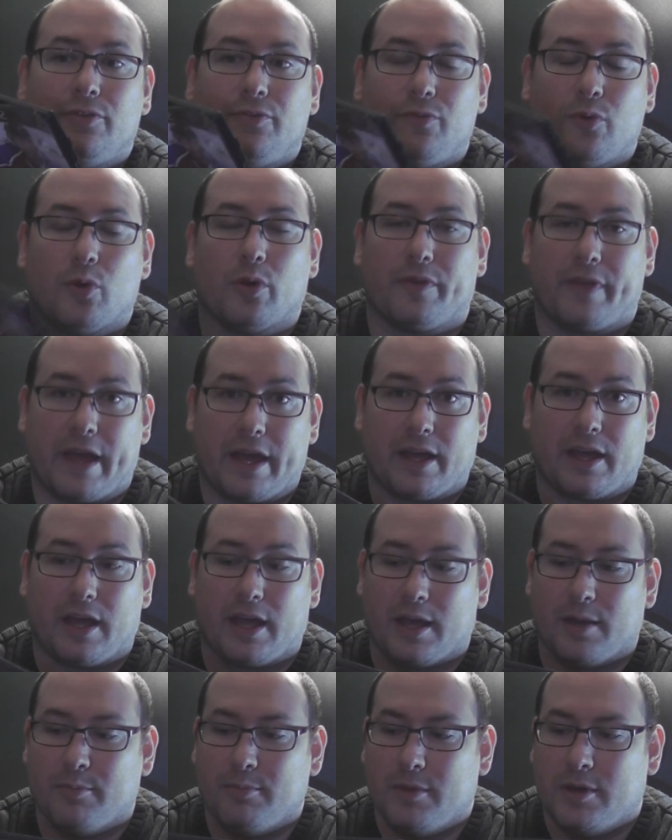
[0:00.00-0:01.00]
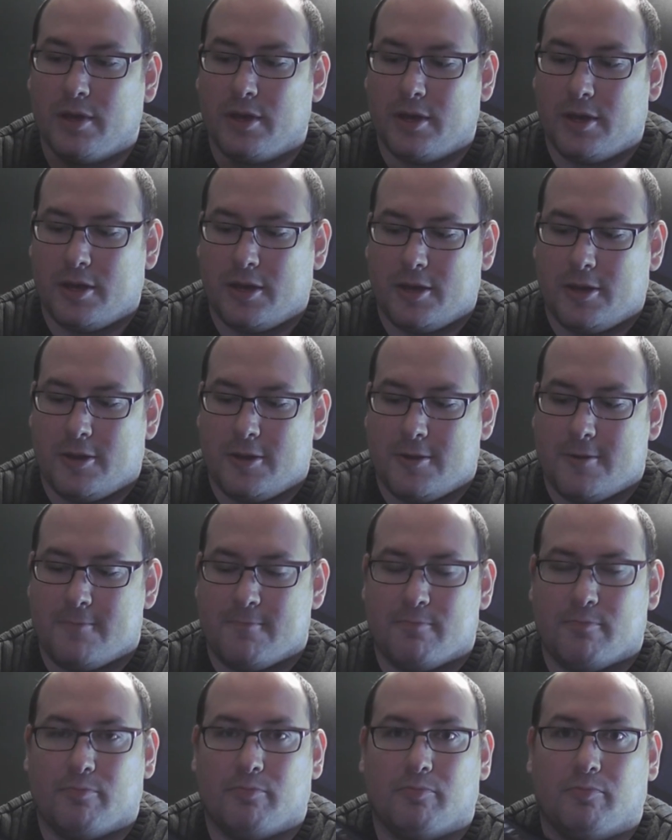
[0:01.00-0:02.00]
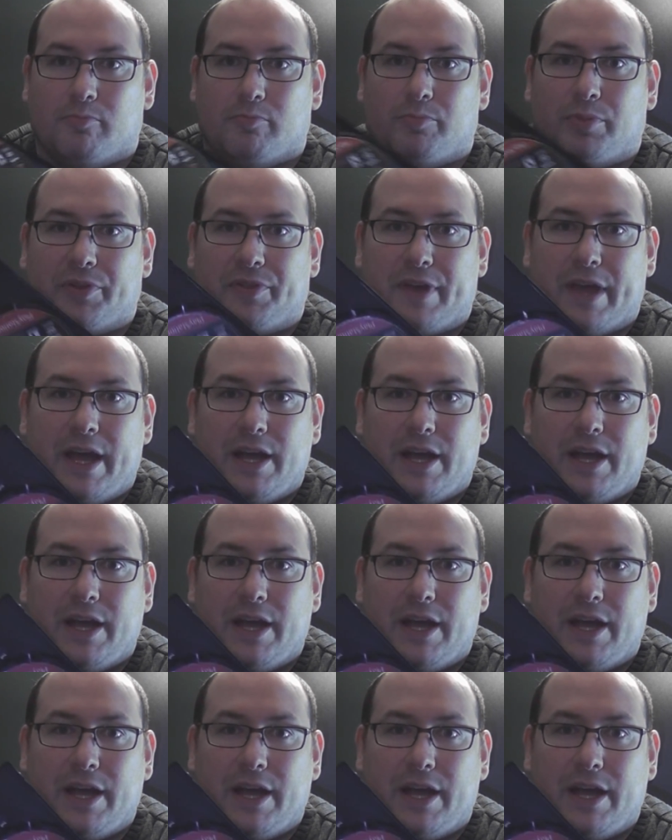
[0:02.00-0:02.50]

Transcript: for that game, but